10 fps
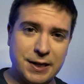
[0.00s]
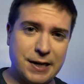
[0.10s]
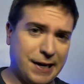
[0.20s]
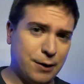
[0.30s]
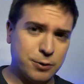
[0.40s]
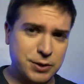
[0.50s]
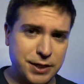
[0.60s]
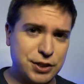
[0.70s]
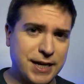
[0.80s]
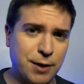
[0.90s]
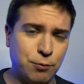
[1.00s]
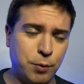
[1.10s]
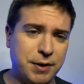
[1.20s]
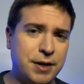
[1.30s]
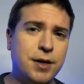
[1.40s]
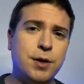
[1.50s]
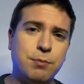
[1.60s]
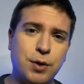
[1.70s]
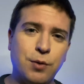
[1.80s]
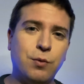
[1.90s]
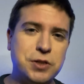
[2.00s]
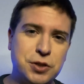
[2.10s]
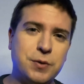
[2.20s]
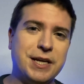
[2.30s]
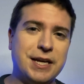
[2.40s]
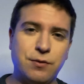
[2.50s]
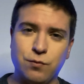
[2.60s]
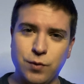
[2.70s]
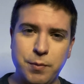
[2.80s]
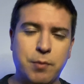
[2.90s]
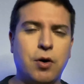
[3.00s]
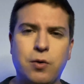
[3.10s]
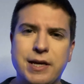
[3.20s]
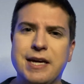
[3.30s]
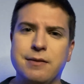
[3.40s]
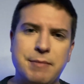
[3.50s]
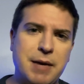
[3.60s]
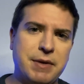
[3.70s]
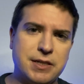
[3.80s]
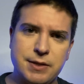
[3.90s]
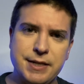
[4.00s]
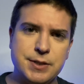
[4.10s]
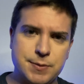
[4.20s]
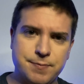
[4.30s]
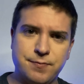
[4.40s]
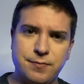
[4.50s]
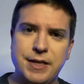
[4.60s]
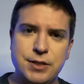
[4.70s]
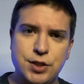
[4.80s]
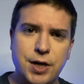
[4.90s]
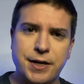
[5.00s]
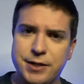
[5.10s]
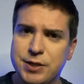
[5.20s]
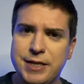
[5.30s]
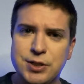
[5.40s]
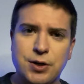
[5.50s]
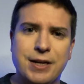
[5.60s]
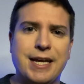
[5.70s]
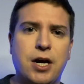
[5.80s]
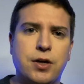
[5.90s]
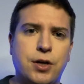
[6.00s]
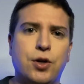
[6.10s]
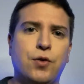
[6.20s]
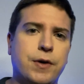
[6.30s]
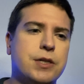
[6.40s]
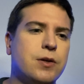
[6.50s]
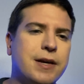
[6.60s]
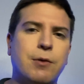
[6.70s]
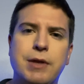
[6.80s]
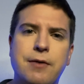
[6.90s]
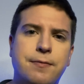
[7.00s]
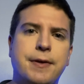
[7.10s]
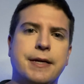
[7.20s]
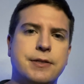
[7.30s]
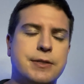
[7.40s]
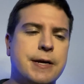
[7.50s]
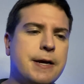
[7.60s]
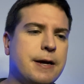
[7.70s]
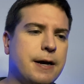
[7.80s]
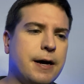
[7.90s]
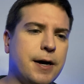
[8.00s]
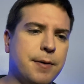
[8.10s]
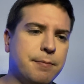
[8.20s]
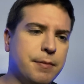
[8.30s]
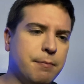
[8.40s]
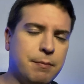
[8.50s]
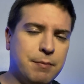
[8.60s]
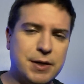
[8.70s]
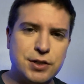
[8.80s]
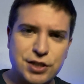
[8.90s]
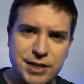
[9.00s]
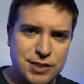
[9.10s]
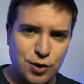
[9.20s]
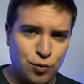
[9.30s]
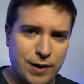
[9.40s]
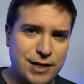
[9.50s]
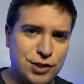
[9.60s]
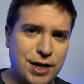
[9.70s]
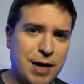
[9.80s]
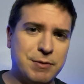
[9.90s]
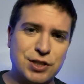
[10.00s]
Kyle / Catwoman. But once you again remember, oh yeah, Batman, he's young, he's starting out here, you guys, okay, well that fits. But she does a great job.